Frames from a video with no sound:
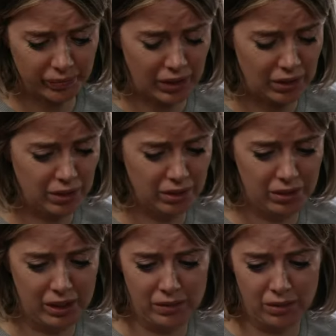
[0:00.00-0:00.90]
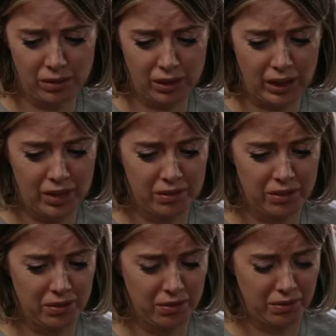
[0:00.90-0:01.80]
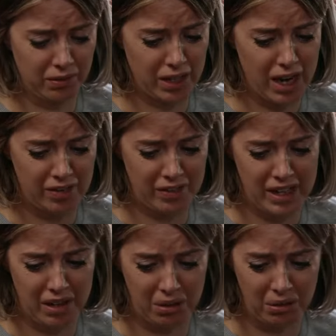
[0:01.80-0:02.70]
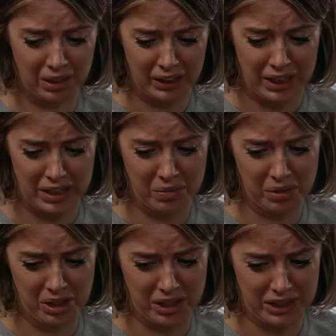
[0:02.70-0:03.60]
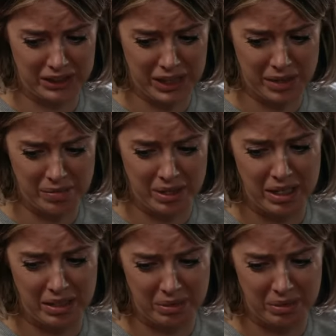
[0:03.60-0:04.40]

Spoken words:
I couldn't even look after them for half an hour. What kind of mother does that make